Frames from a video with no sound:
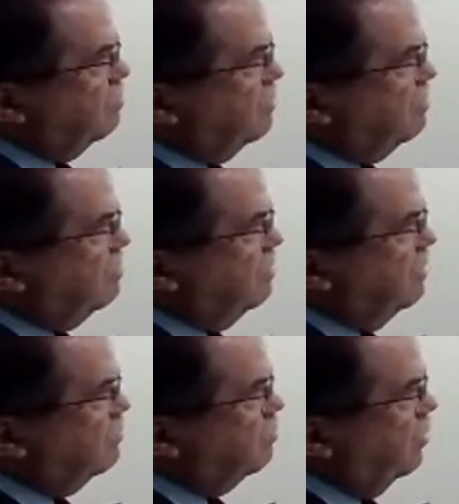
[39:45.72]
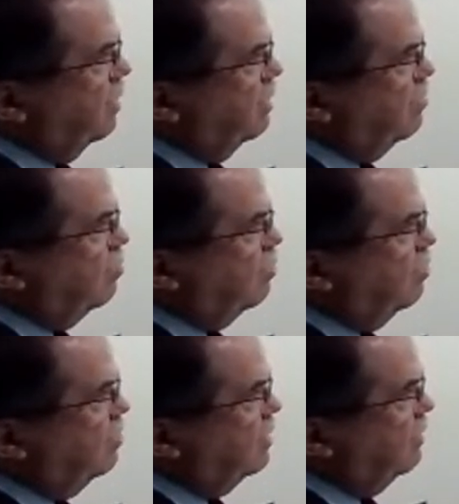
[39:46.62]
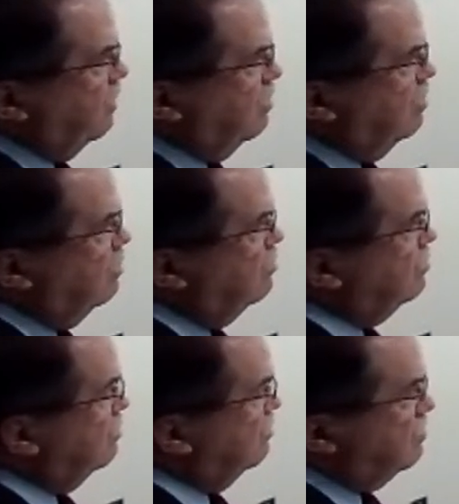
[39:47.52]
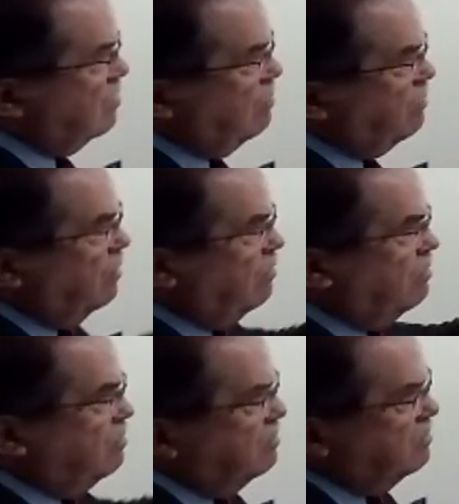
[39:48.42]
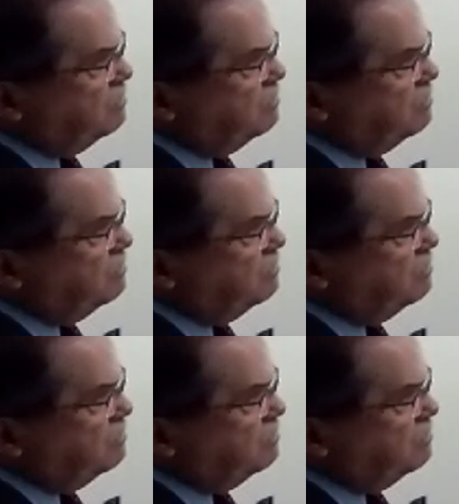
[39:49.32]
to people and spreading the word and the good news, which is done hard.